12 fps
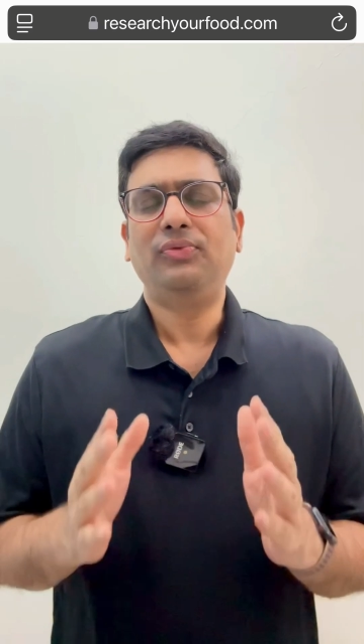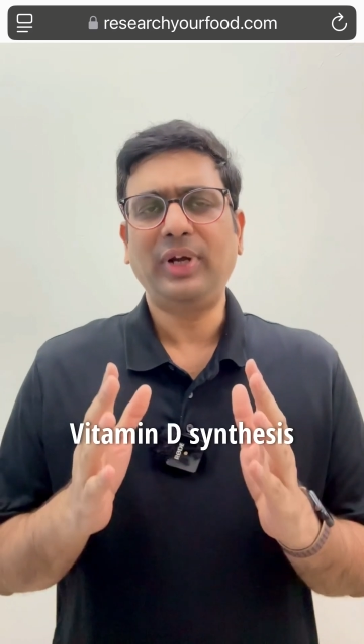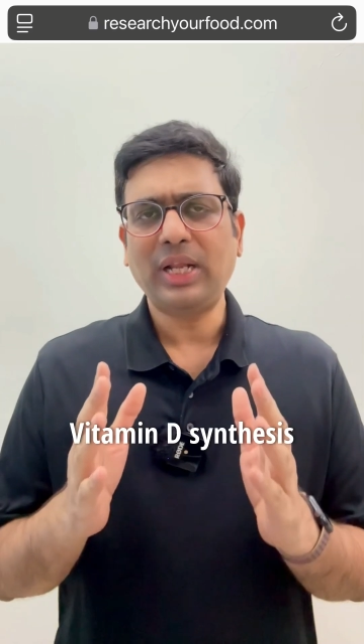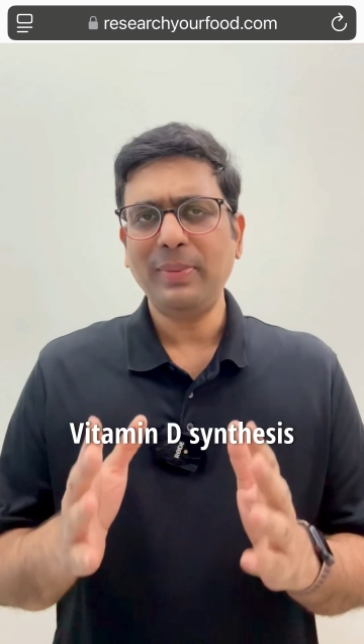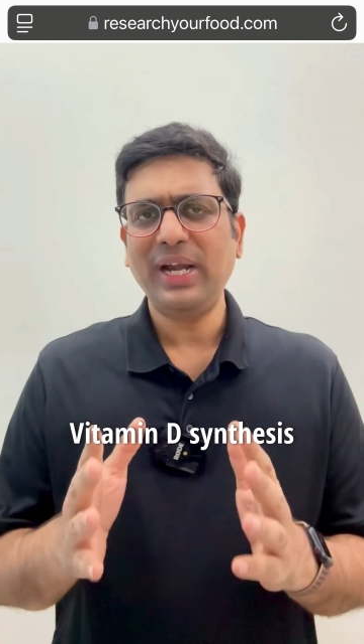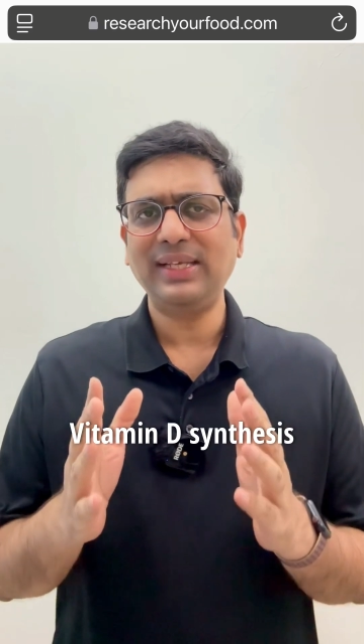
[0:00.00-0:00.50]

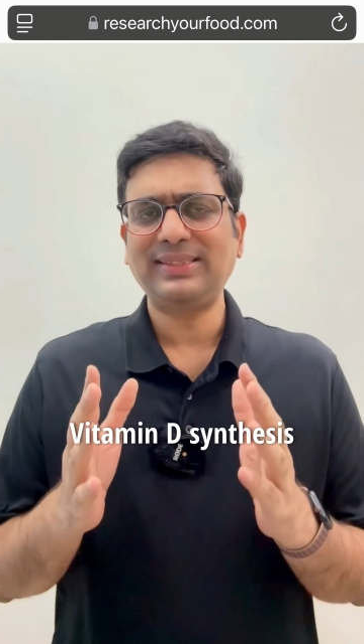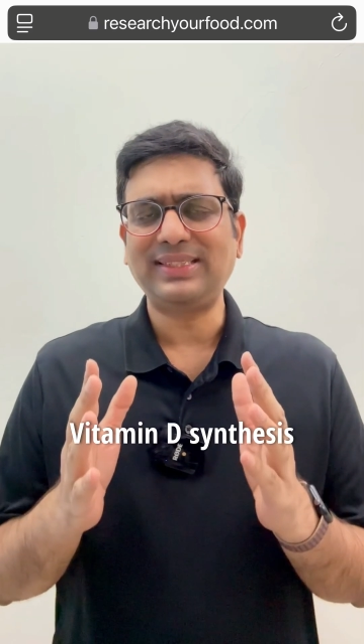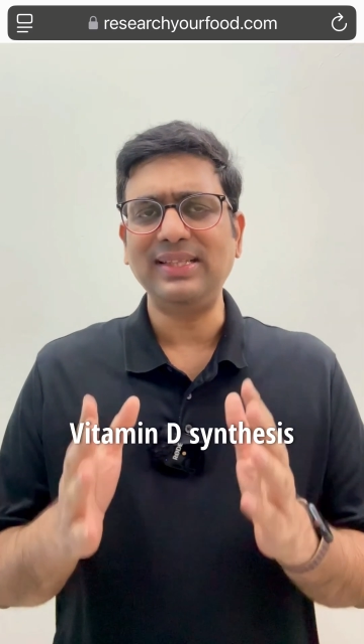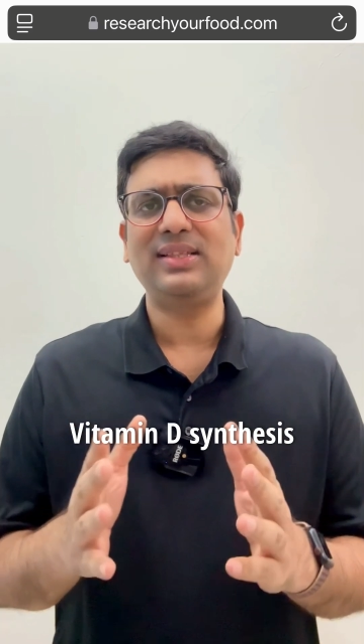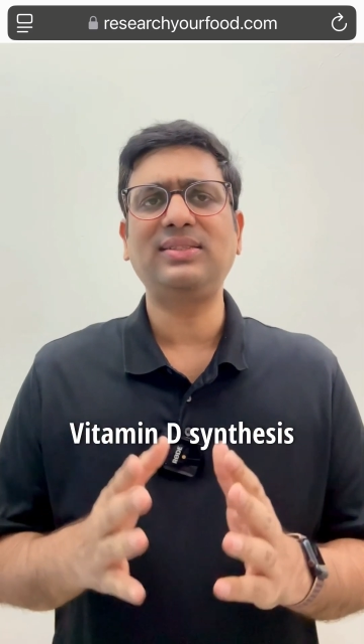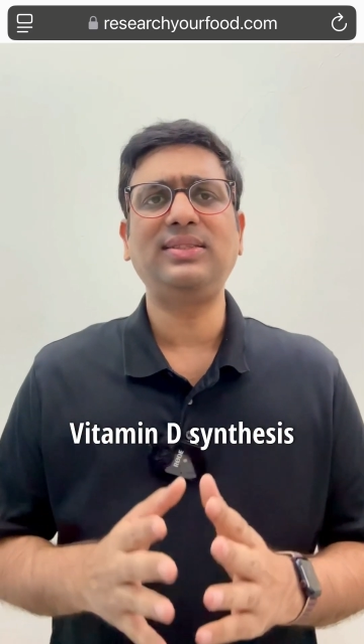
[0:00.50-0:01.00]
Vitamin D
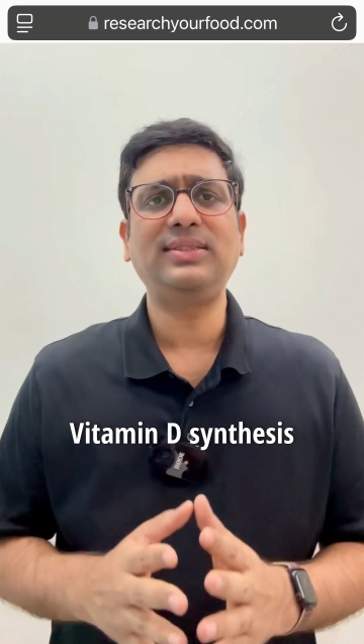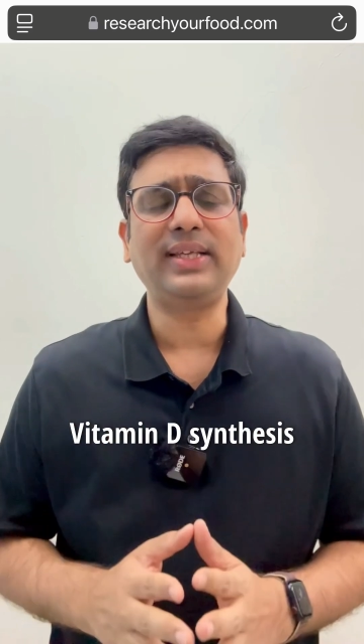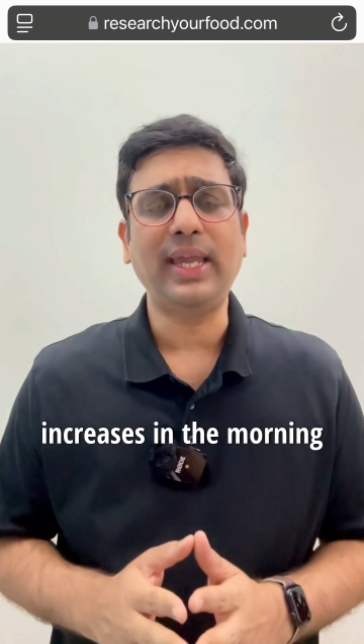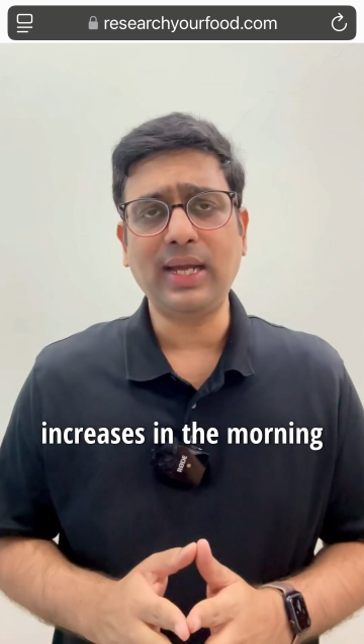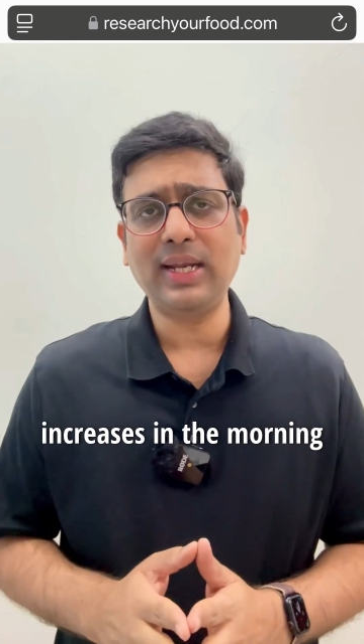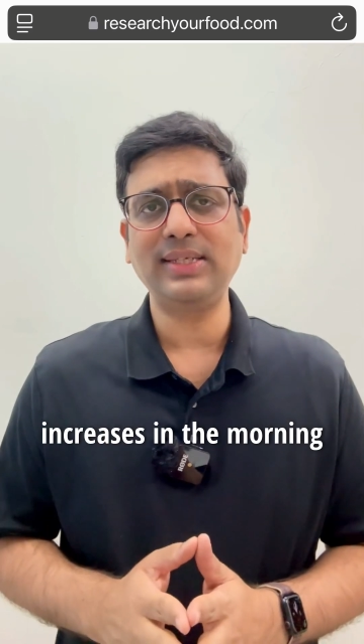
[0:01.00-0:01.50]

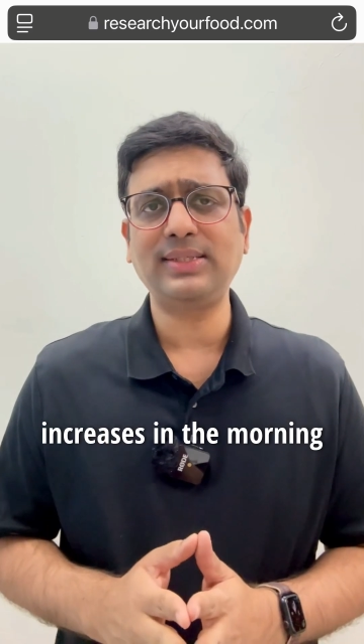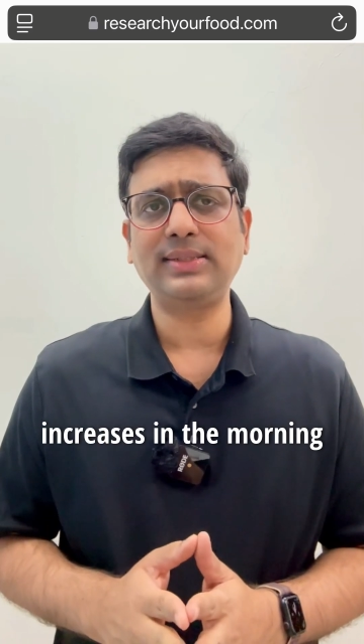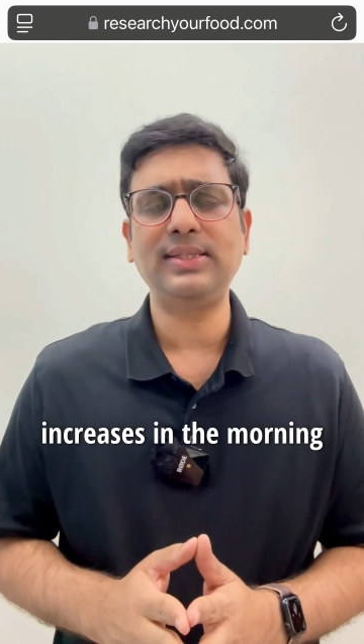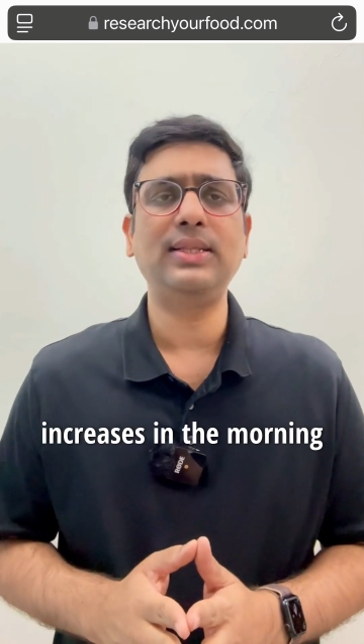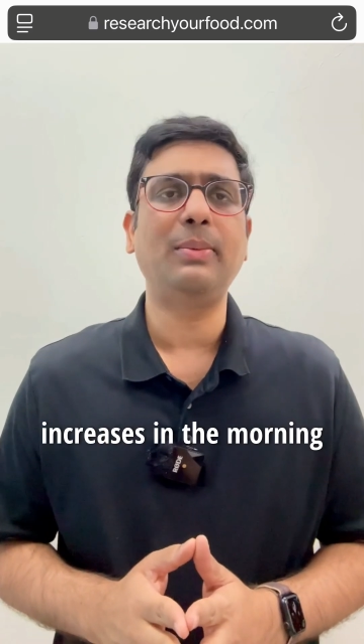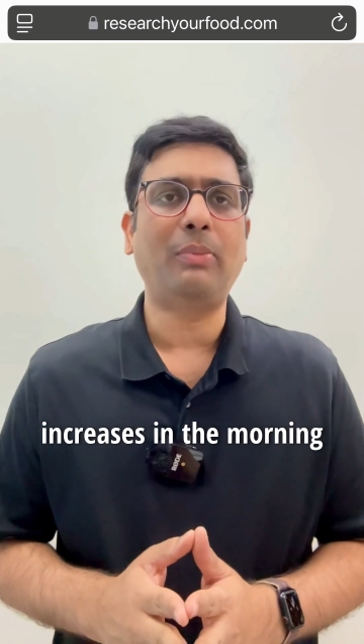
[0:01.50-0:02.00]
synthesis increases in